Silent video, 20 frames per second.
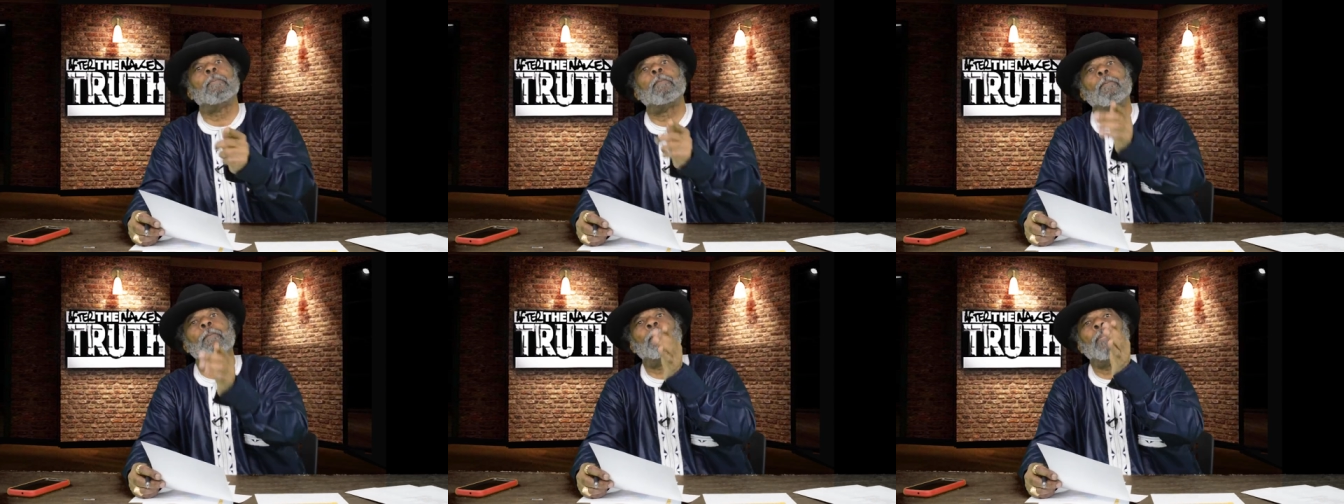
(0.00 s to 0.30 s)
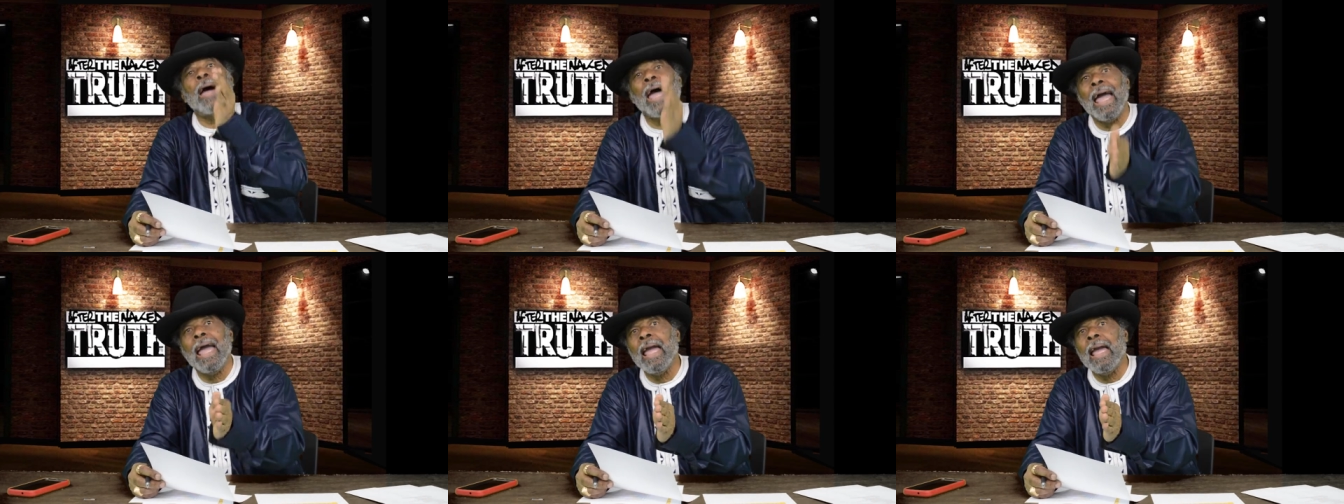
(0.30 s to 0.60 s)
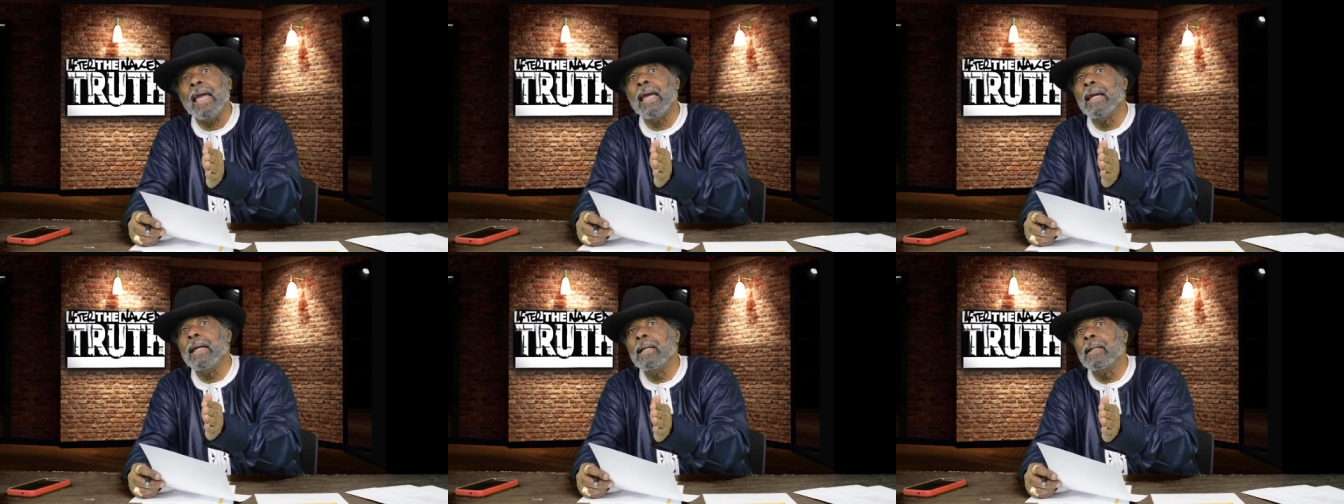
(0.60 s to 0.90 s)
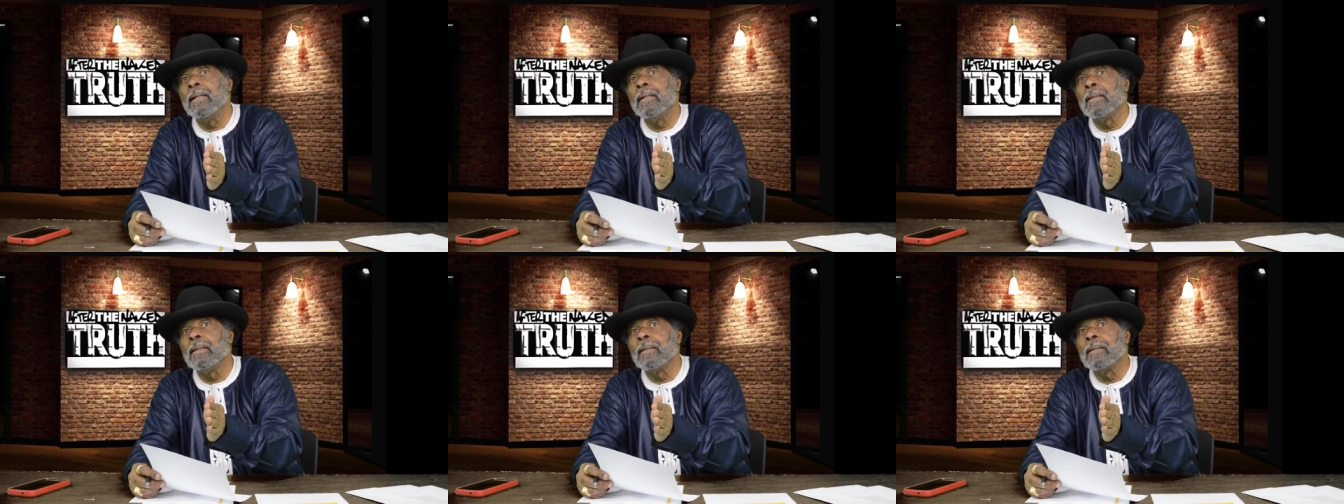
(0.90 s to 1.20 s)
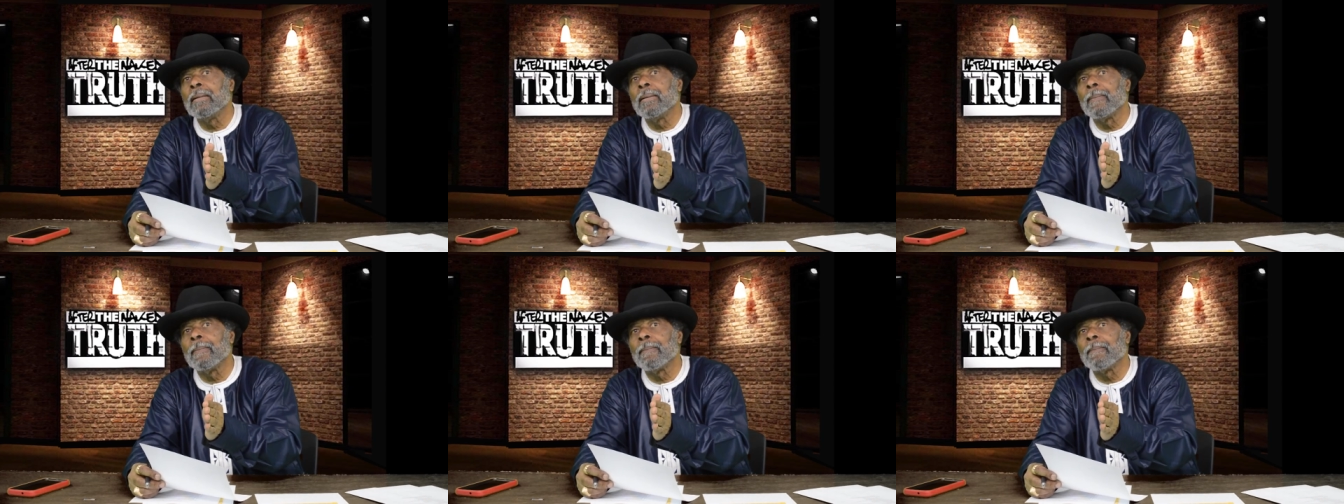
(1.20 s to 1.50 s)
paid
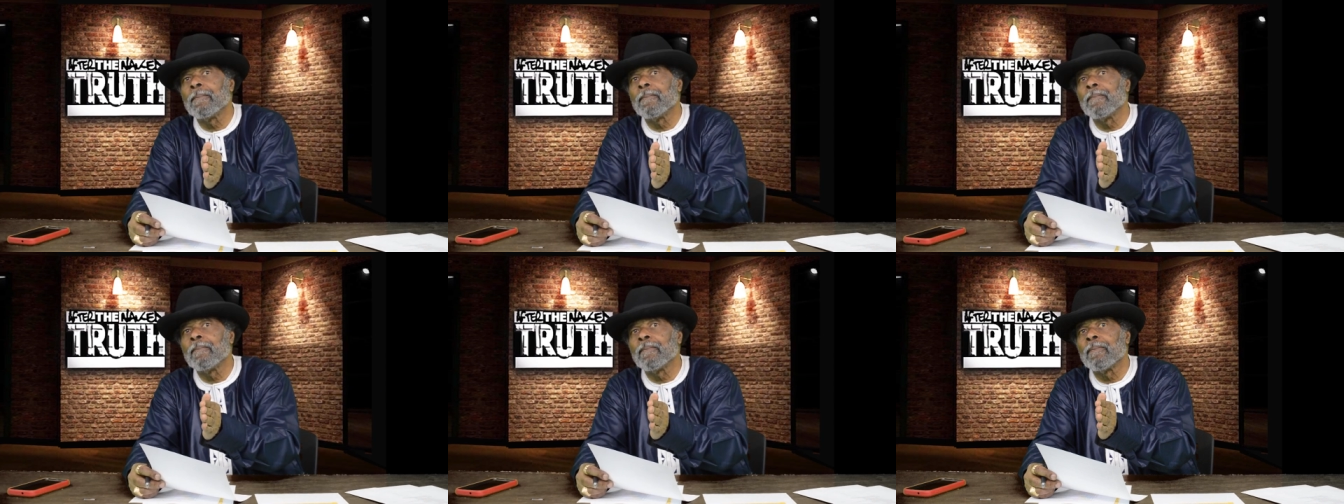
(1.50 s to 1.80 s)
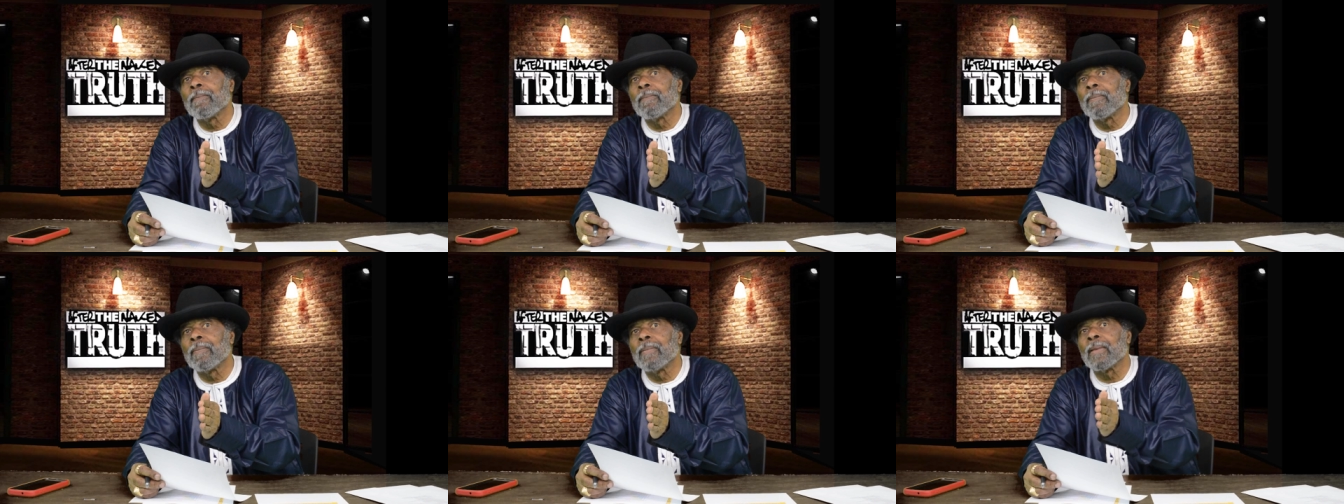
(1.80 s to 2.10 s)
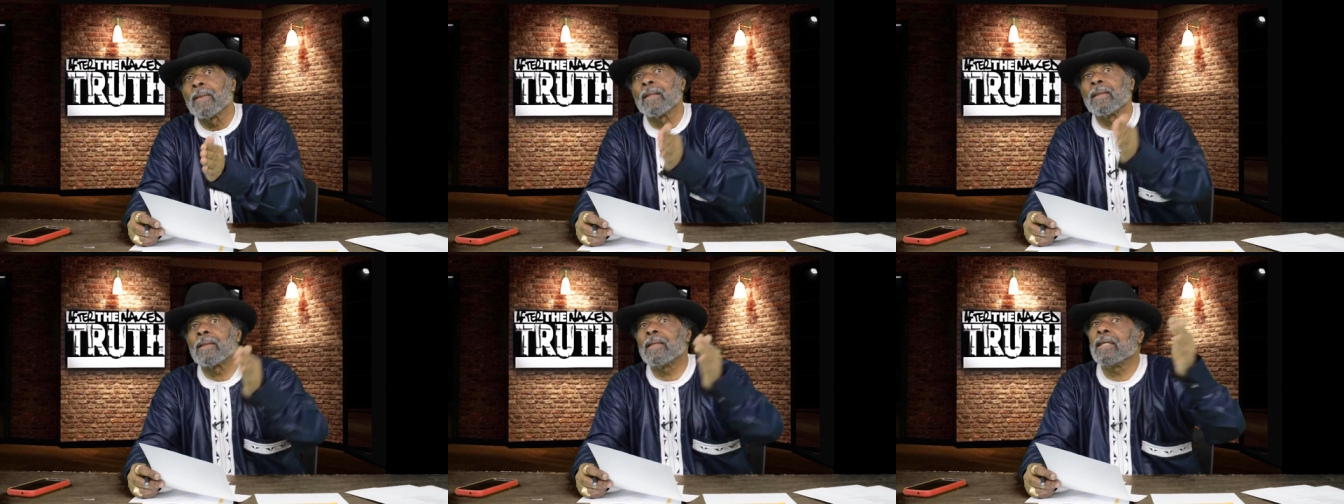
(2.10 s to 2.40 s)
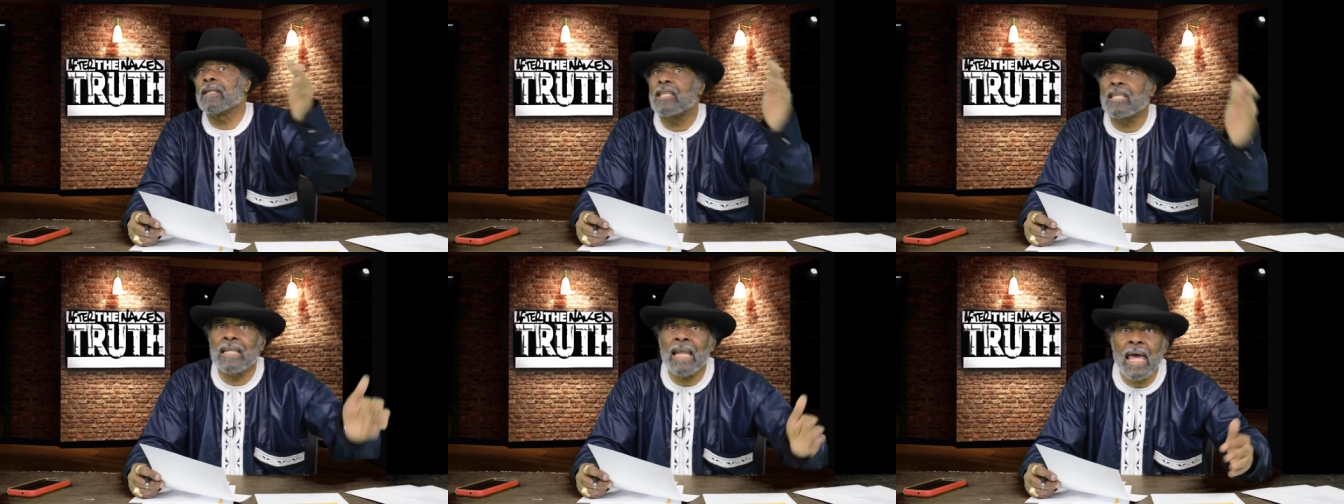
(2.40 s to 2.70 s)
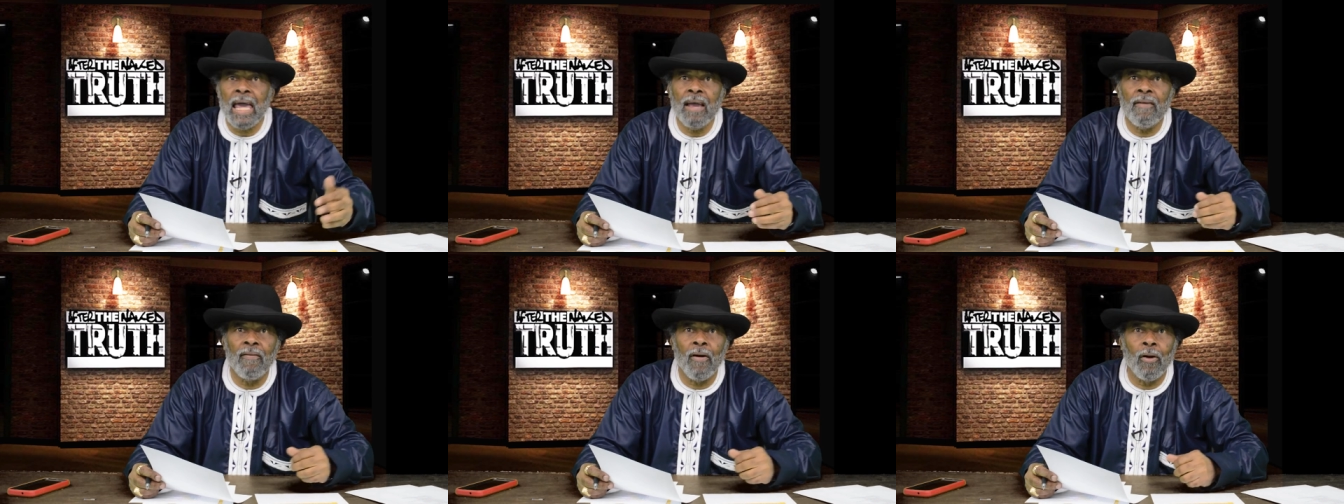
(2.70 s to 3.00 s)
the
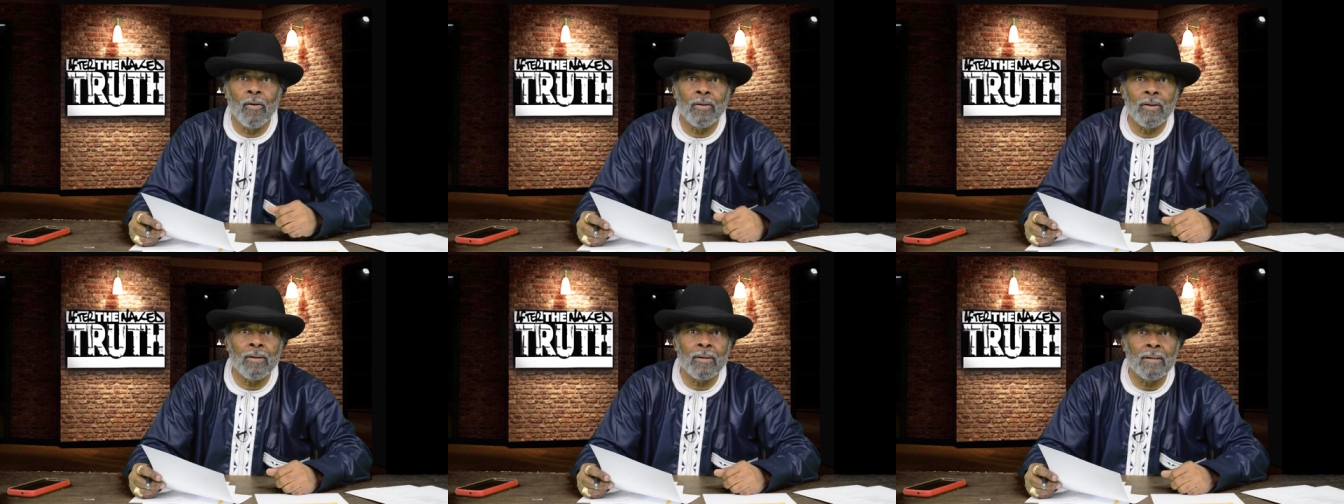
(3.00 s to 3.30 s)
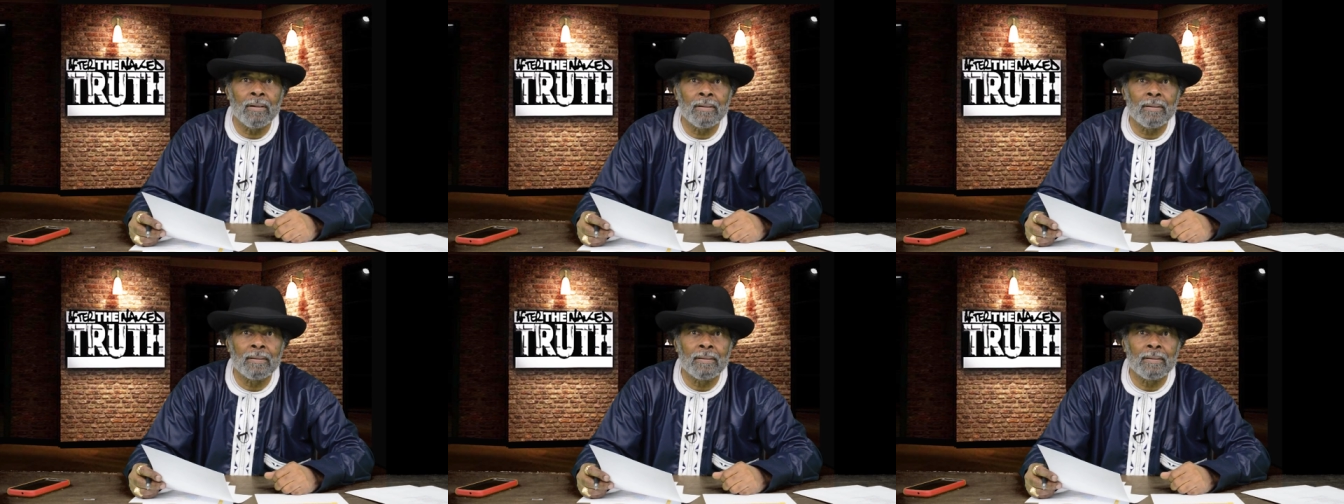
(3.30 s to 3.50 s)
slave owner,